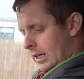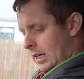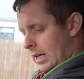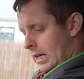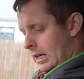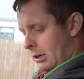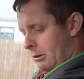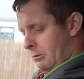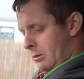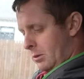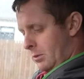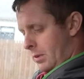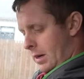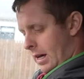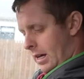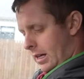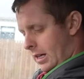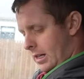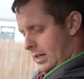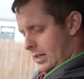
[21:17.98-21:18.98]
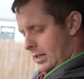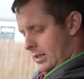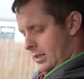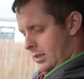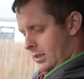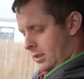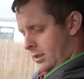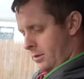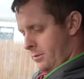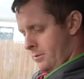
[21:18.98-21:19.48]
It comes back
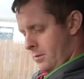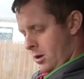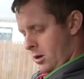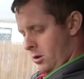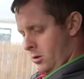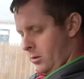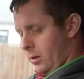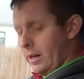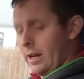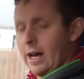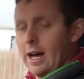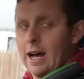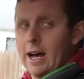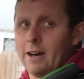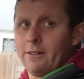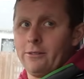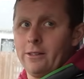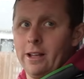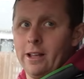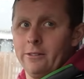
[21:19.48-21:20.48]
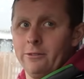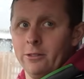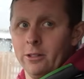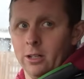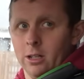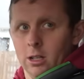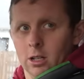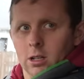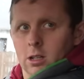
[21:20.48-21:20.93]
tomorrow at 11:30.